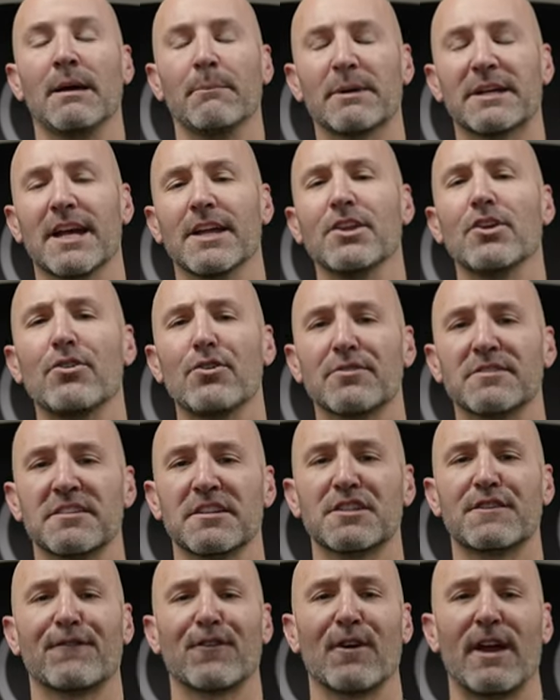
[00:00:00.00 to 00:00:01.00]
But can you use
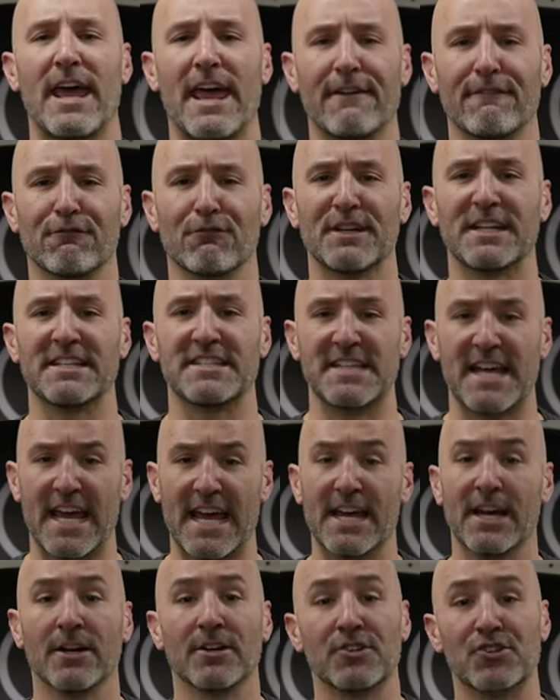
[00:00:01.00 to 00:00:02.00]
this for
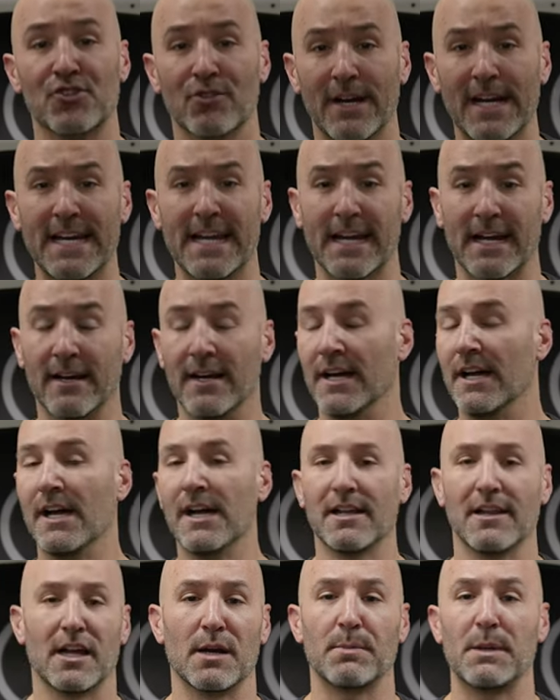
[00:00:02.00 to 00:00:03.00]
everyday training?
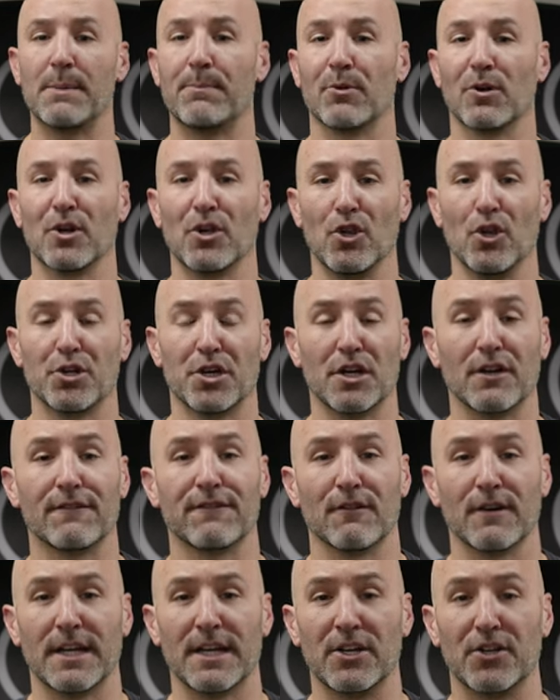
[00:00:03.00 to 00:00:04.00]
A lot of people are looking
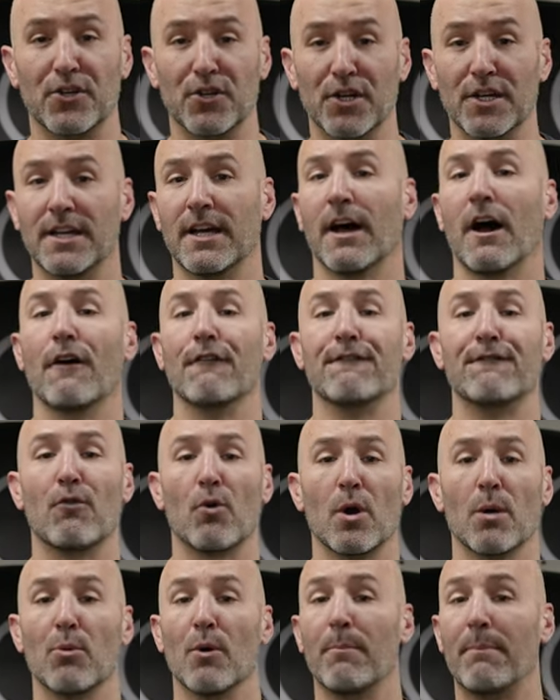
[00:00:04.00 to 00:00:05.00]
for a good,
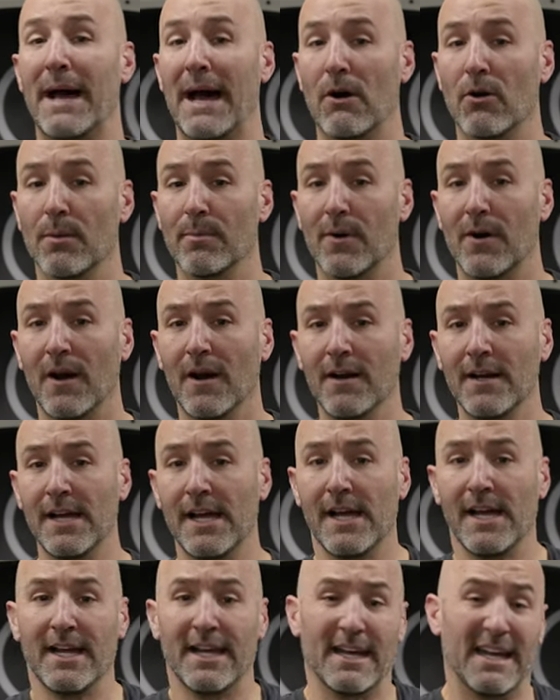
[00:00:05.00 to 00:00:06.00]
affordable power bar,
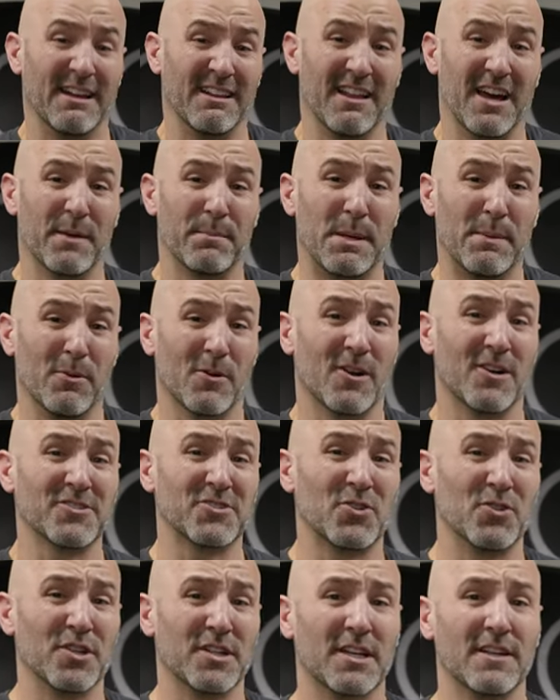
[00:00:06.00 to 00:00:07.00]
and a lot of people are
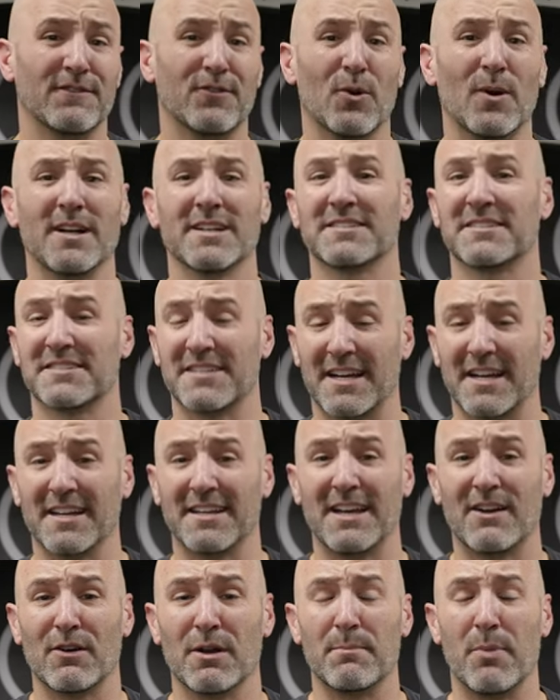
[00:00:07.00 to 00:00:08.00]
also looking for
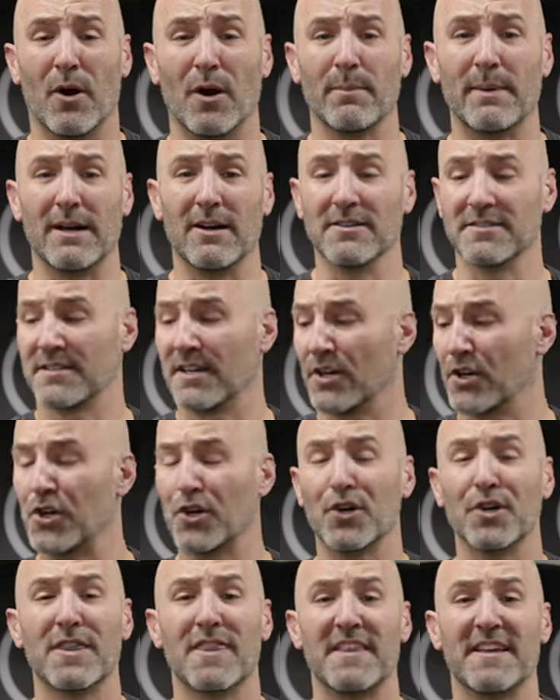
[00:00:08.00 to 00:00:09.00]
secondary barbells.
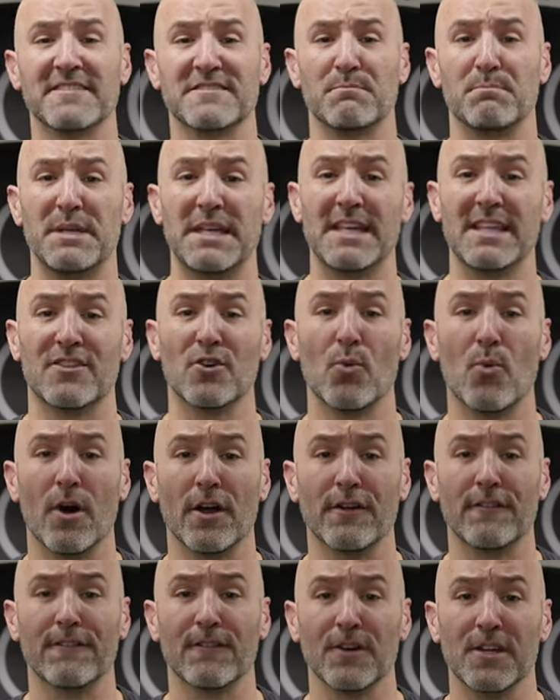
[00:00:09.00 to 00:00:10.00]
Could this be the
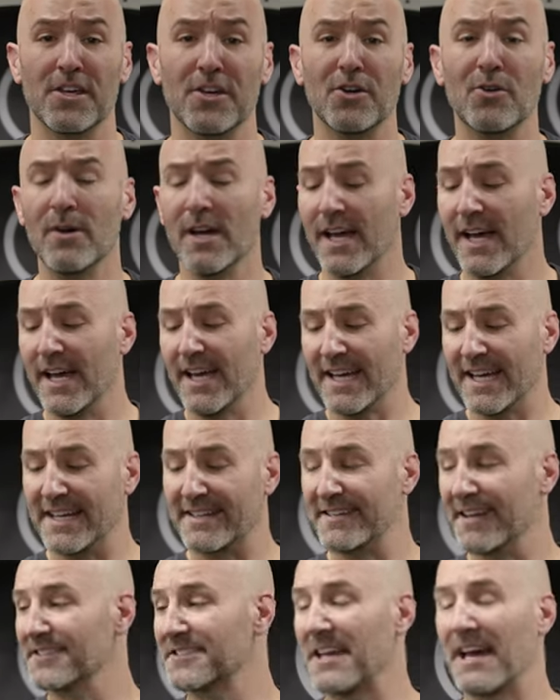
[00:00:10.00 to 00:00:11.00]
one for you?
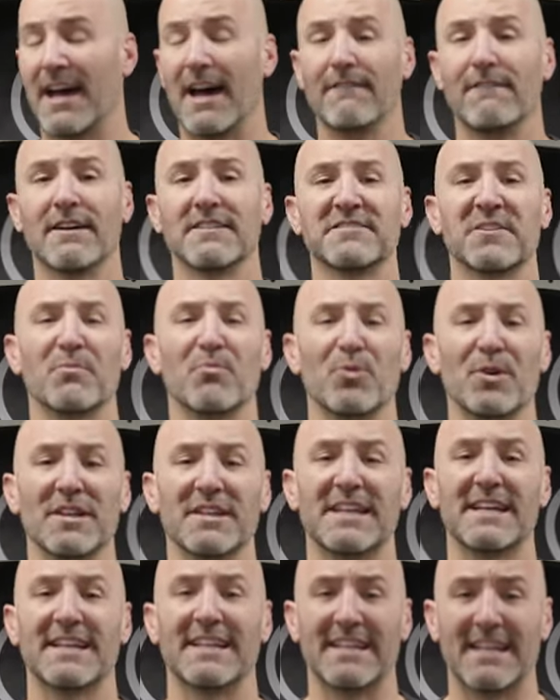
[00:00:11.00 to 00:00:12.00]
It does have some
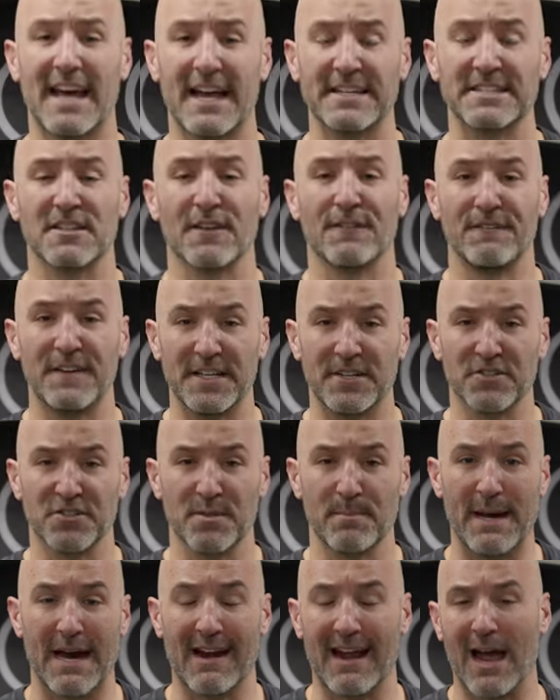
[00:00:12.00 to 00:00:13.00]
really nice features
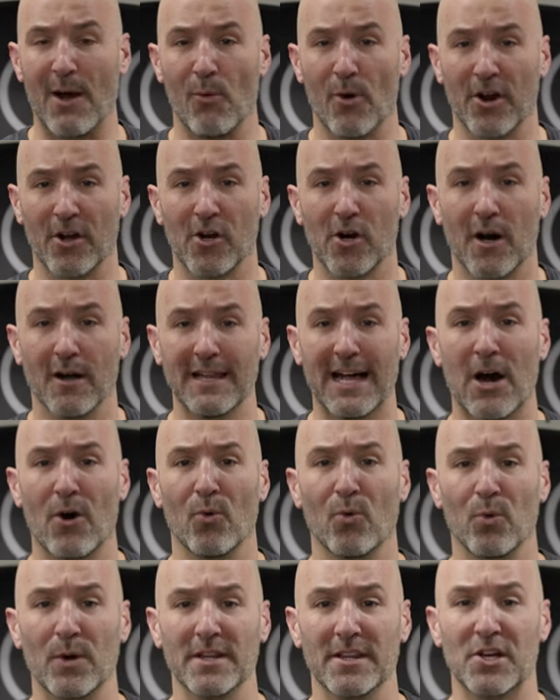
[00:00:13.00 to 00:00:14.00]
about it I want to call out
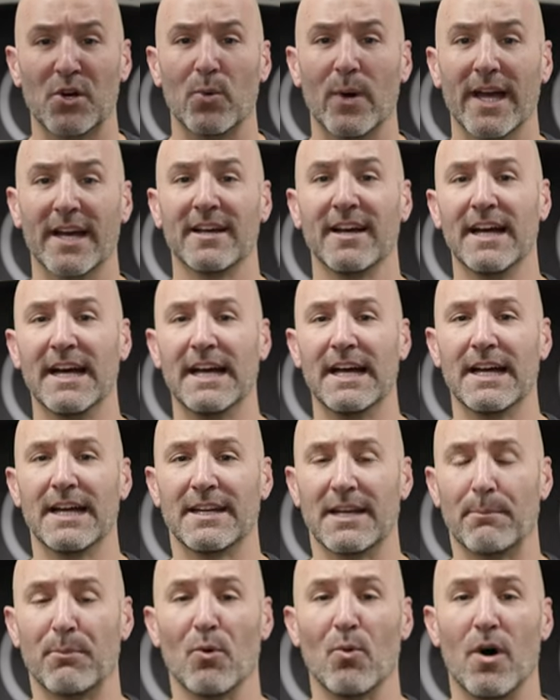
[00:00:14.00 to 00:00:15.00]
really quick.
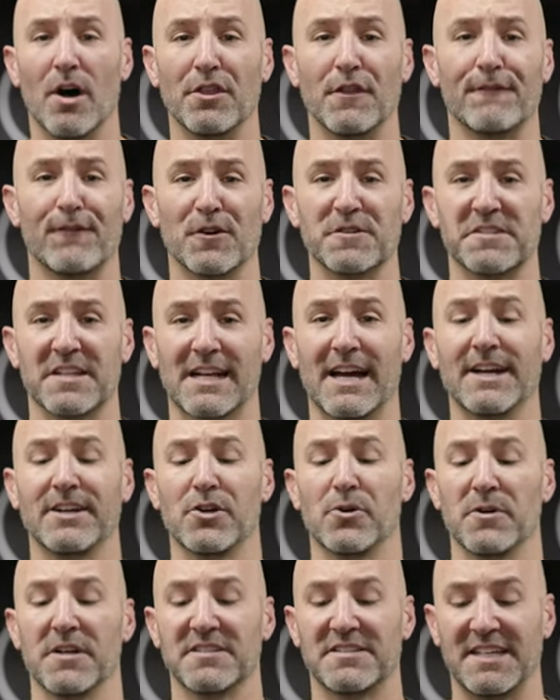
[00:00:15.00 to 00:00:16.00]
Number one, the first thing I
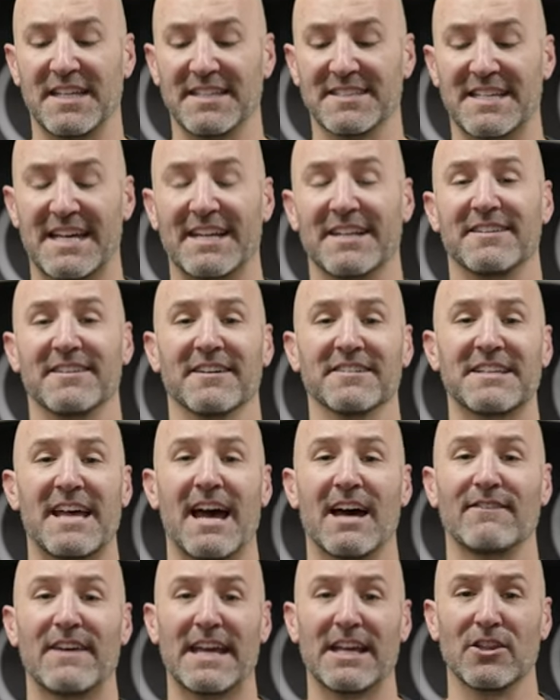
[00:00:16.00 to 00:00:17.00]
noticed is that it does
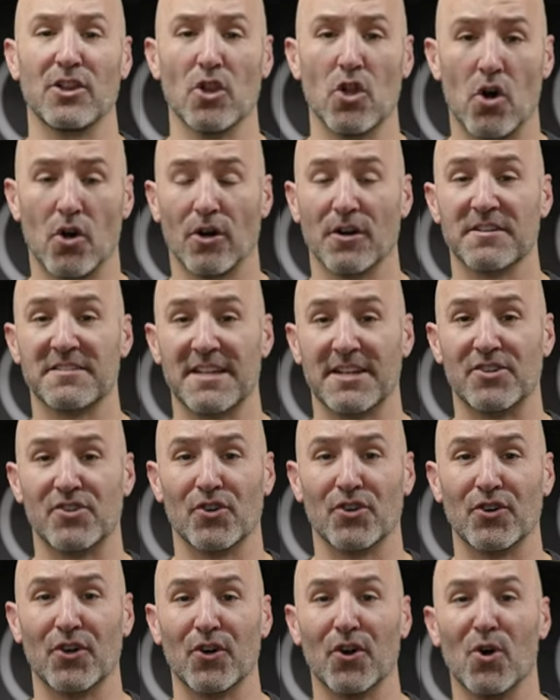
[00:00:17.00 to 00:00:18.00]
have a longer
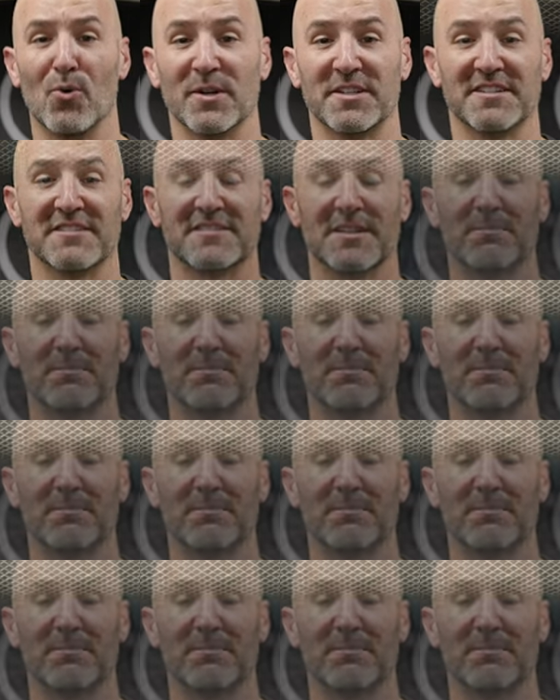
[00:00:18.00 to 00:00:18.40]
center knurl, which is